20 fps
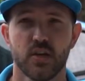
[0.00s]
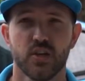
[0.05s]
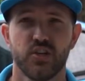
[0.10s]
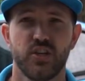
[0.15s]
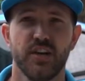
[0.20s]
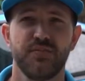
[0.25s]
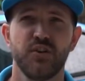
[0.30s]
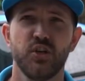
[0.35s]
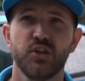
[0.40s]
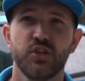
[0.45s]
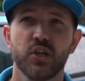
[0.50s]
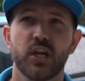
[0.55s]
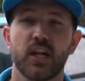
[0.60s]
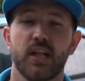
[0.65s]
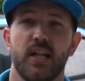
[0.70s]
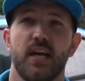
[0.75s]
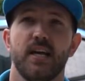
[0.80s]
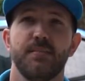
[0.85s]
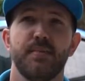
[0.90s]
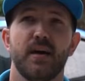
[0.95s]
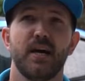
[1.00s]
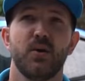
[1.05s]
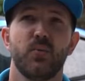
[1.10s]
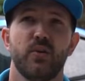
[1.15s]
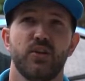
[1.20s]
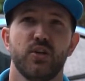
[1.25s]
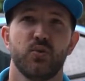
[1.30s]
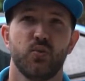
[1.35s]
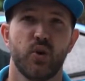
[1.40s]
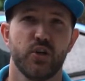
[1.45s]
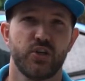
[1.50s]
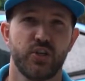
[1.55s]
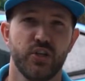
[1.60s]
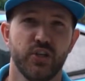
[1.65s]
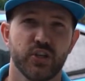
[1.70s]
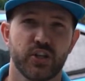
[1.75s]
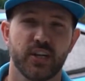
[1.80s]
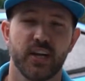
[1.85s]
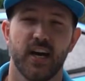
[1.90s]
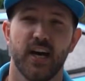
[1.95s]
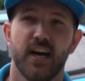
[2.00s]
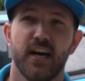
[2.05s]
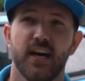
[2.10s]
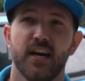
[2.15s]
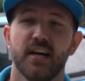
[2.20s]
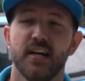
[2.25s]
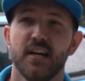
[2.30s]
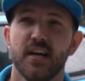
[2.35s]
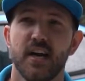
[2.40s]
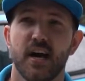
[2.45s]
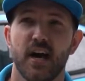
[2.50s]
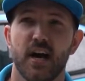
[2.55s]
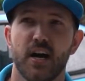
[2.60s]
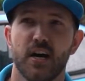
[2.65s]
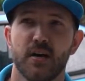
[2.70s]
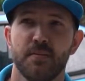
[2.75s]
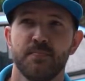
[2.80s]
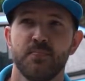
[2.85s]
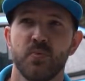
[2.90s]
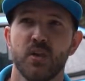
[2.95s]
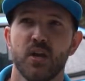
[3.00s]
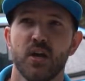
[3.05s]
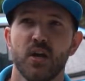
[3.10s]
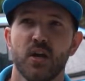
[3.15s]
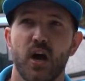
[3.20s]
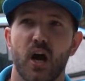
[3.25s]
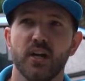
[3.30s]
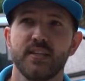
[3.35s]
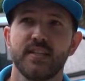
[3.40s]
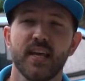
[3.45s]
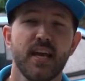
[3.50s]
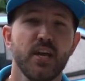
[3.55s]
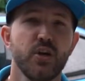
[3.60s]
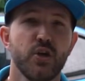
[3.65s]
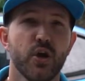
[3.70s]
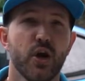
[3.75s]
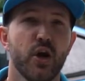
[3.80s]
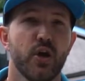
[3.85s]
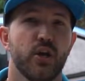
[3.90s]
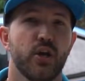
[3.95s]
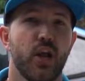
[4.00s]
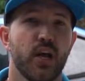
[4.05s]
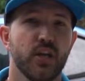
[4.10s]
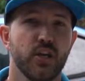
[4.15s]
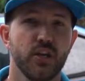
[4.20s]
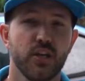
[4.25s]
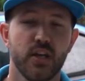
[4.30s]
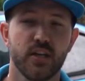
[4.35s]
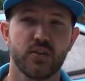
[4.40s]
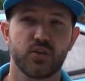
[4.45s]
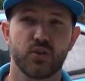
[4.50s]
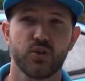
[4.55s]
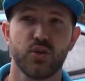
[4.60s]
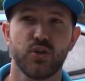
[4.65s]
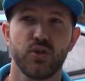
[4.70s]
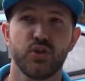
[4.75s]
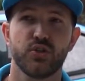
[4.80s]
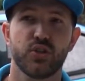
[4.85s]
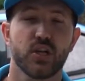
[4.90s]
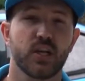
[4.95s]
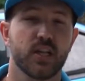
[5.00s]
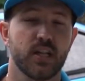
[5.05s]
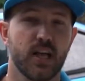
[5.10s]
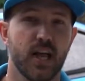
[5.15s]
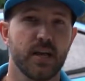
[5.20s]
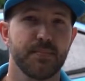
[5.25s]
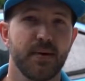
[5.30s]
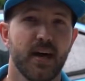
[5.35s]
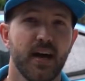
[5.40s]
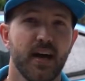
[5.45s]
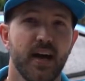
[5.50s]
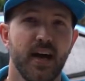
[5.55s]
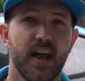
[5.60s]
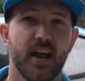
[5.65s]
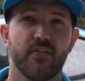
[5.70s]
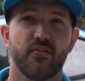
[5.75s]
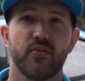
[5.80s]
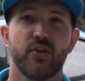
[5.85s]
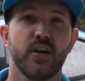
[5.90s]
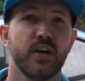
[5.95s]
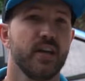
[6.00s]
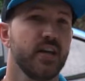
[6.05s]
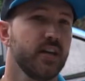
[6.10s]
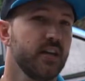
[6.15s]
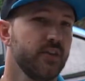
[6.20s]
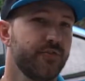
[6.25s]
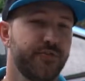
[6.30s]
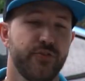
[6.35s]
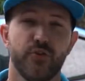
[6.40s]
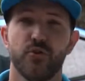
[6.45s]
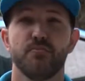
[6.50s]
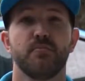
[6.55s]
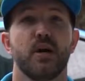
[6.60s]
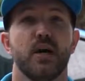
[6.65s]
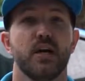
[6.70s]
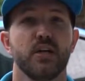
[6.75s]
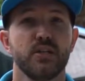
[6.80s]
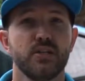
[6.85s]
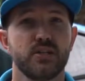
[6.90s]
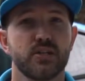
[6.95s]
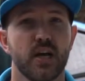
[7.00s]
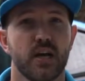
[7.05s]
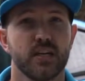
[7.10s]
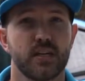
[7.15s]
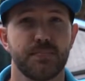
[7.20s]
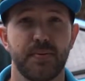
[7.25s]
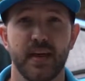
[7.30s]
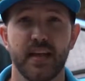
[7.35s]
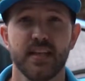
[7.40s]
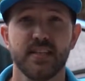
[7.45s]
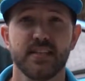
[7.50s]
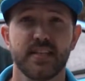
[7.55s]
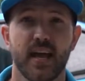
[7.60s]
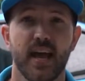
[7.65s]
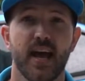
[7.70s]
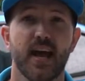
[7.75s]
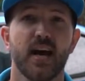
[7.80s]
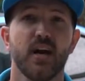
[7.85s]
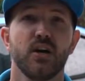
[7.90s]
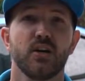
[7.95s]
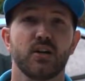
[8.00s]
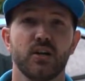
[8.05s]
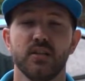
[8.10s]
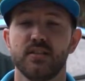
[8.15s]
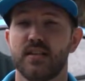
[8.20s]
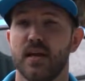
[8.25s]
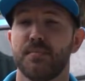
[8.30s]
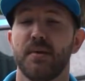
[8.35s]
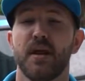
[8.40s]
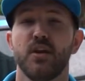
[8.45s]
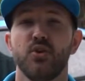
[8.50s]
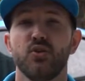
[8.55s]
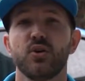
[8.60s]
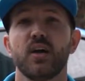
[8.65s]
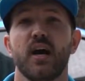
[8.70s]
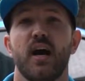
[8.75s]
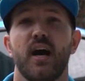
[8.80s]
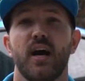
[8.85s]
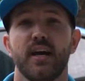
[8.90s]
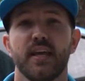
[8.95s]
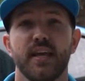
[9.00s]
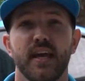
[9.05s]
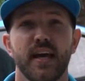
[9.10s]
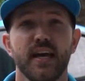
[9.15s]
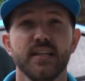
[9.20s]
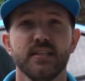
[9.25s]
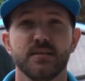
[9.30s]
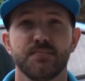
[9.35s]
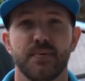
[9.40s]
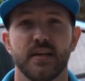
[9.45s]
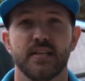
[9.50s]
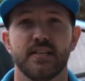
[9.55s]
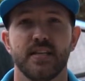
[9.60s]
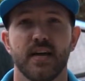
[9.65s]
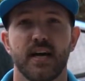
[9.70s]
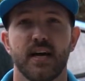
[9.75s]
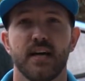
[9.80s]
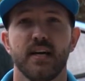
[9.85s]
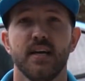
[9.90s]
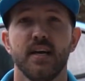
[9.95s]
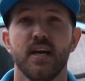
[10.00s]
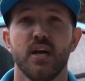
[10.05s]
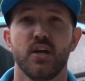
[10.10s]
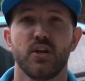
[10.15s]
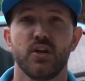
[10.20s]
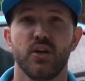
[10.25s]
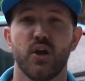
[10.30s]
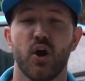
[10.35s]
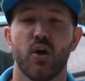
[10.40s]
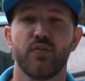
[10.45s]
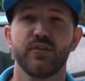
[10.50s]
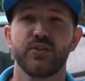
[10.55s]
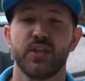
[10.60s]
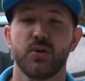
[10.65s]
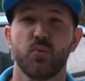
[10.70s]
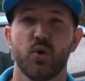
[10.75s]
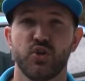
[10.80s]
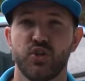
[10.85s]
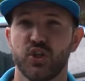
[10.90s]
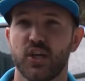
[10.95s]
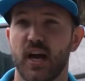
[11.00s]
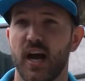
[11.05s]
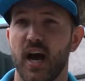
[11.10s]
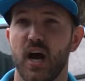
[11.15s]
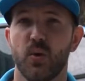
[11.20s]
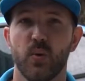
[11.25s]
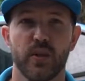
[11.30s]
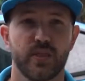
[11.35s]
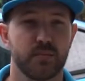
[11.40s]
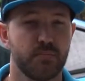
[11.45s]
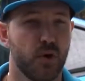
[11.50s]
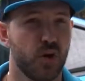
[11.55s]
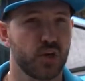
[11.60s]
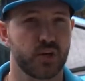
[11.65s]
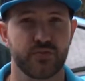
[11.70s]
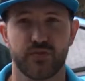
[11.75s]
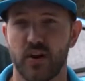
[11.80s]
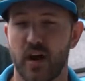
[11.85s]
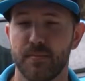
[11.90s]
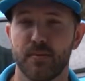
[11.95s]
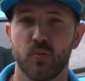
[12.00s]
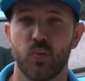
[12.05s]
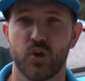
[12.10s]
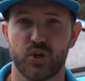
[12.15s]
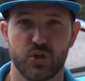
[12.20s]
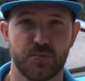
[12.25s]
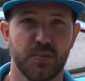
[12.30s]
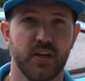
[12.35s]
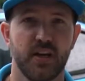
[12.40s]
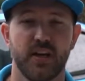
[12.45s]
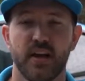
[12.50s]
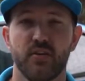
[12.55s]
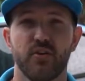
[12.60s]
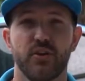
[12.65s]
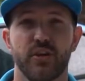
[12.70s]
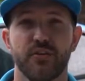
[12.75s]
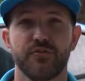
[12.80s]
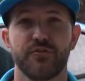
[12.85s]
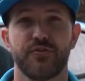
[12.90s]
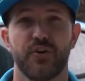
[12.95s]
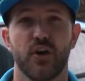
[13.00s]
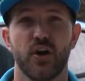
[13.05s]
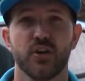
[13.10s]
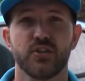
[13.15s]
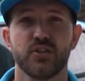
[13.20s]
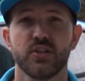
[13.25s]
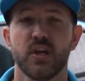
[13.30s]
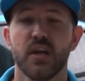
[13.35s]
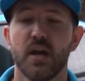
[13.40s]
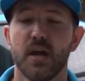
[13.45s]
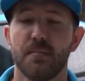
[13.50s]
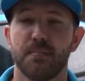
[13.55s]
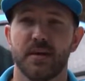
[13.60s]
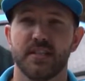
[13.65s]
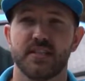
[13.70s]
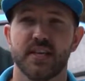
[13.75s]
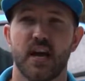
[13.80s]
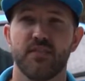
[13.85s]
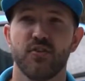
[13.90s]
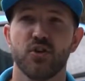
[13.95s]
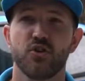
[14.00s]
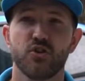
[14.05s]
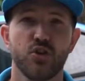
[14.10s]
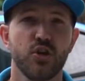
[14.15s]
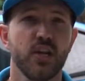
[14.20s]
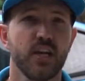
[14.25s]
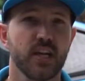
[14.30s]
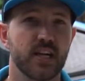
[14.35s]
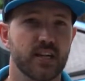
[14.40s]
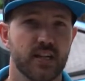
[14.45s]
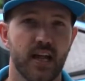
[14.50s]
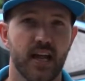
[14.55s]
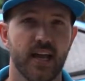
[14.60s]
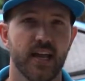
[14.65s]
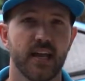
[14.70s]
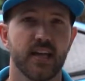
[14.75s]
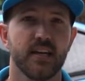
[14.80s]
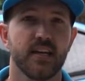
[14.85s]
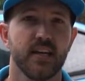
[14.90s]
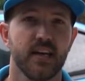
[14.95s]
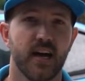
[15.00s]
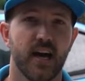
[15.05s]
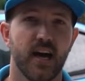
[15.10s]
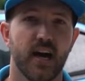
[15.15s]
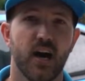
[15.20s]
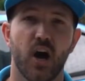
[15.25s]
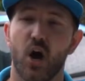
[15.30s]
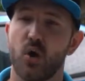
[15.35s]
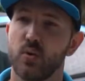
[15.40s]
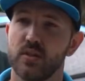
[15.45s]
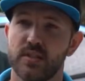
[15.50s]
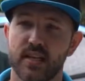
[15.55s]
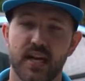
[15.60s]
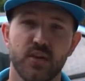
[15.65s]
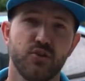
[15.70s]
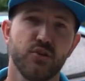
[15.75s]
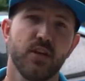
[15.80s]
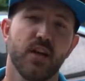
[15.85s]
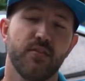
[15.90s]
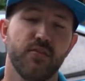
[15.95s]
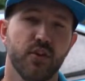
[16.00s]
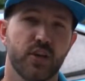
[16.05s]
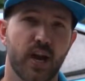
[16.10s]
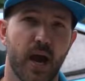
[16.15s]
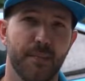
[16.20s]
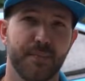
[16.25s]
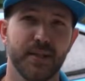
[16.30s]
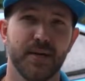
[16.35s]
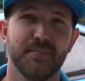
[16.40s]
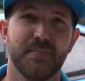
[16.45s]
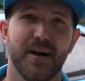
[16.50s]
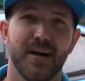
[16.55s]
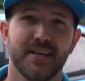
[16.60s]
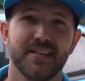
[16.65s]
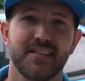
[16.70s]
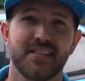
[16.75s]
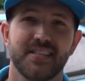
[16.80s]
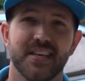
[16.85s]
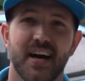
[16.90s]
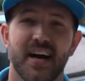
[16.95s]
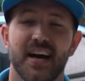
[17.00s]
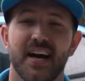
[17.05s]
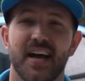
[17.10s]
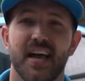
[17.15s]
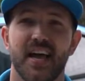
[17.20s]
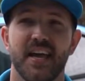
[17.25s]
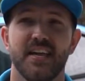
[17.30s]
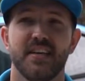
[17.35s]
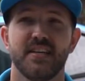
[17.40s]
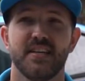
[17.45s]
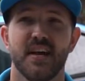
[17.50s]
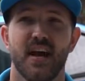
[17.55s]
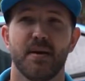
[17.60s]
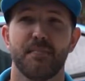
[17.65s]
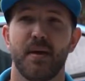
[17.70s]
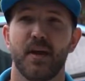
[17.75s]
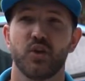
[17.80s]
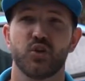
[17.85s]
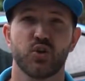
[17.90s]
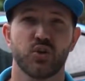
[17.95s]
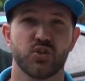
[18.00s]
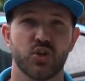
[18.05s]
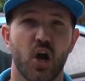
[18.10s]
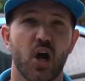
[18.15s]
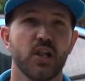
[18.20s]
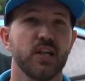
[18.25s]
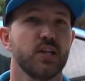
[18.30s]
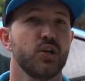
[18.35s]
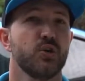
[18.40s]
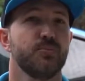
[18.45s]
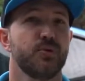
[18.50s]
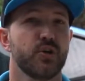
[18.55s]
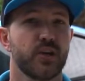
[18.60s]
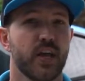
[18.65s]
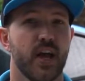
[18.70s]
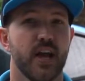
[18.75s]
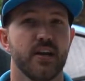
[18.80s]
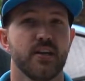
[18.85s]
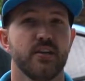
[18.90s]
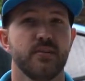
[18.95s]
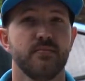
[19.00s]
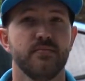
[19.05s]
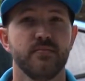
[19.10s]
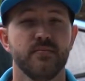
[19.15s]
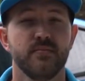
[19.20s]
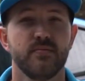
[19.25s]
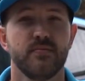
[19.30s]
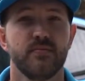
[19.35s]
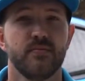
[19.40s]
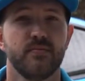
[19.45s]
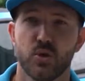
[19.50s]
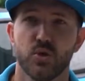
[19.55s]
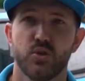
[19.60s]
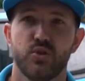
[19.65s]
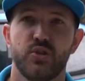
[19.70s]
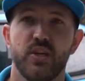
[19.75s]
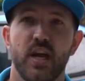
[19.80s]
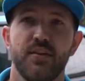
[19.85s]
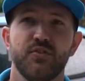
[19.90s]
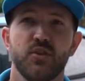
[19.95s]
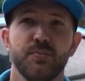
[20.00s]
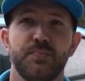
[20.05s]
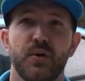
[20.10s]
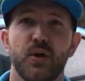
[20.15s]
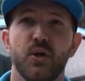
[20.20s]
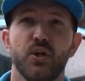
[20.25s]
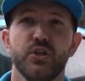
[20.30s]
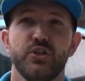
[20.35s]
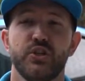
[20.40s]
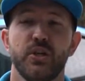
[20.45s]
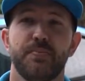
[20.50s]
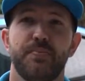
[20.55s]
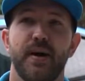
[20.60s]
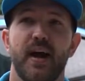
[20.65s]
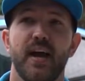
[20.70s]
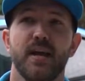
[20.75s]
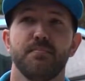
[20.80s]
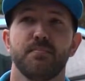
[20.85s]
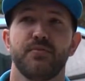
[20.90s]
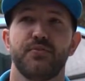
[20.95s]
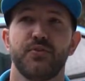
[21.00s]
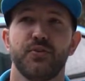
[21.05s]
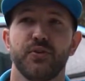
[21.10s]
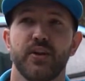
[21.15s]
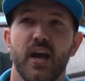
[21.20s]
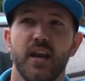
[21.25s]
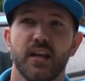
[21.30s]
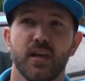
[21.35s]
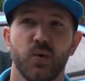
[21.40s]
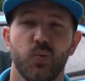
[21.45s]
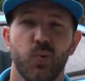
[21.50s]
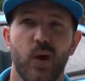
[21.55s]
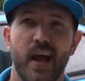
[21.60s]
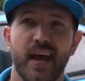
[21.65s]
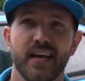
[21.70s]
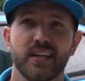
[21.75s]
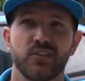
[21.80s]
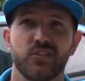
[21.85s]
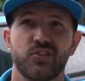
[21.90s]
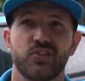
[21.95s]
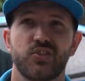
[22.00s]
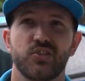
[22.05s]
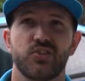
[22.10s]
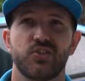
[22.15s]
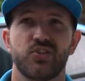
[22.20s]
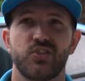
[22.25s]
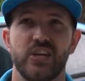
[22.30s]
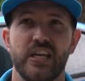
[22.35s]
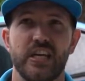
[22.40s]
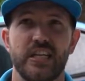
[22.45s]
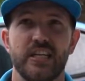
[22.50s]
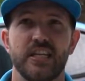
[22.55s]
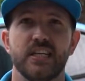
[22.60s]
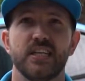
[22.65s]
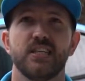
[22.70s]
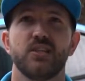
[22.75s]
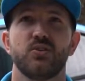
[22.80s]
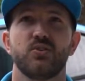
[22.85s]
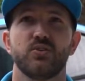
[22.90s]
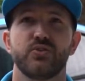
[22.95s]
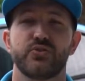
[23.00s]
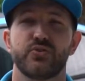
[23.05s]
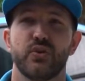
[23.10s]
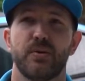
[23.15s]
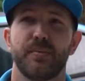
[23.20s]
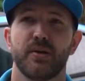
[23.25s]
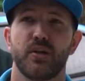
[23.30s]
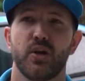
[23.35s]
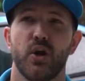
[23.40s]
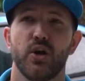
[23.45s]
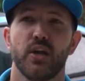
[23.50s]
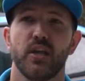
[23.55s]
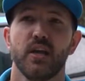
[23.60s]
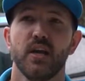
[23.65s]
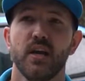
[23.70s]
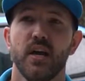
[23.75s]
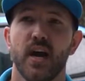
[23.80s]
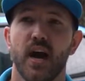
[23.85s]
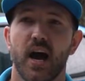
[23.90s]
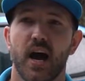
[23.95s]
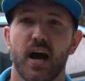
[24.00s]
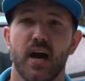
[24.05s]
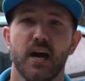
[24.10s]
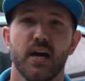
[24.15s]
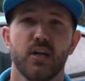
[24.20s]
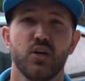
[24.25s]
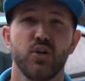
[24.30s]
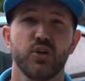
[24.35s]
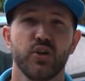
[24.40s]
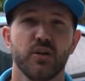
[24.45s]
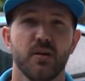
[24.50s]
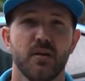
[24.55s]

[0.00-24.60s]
Do you have to use a clay bar when you're washing your car? I'd say no. It's good to use a clay bar every few months. Depends how contaminated your car gets, but obviously wash your car with a microfiber wash mitt and everything first. But if you do need to clay it, I would say do that every couple of months and make sure it's highly lubricated. Do you have to polish your paint before getting a wax, sealant, or ceramic coating? Look,